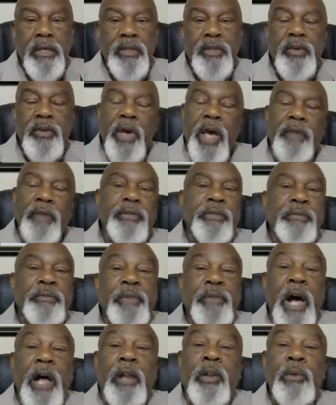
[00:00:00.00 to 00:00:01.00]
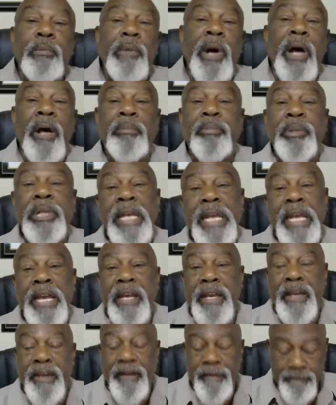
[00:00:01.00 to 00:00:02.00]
you have to follow my plan.